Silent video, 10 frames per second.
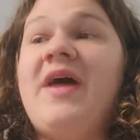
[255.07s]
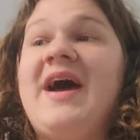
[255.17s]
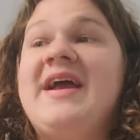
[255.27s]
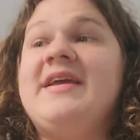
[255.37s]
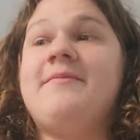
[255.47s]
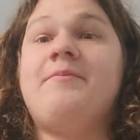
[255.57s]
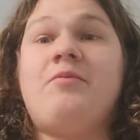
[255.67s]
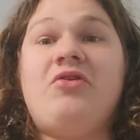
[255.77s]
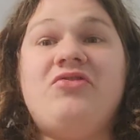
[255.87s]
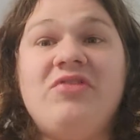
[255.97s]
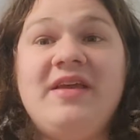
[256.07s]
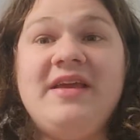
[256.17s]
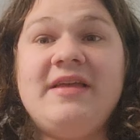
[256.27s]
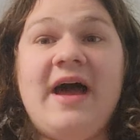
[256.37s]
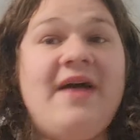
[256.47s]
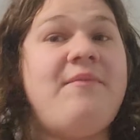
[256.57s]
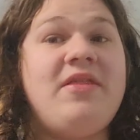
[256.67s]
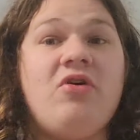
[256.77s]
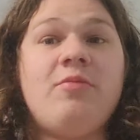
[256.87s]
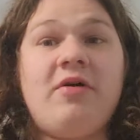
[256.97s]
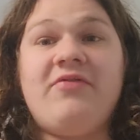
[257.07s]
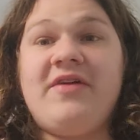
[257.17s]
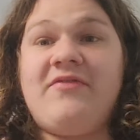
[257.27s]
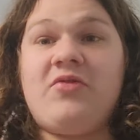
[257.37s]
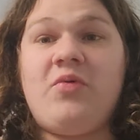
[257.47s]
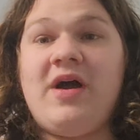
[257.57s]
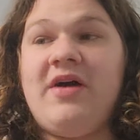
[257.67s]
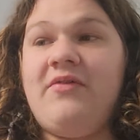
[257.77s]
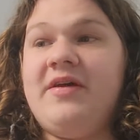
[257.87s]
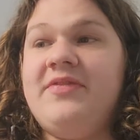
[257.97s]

And I personally, I've been a Harbaugh fan for a while,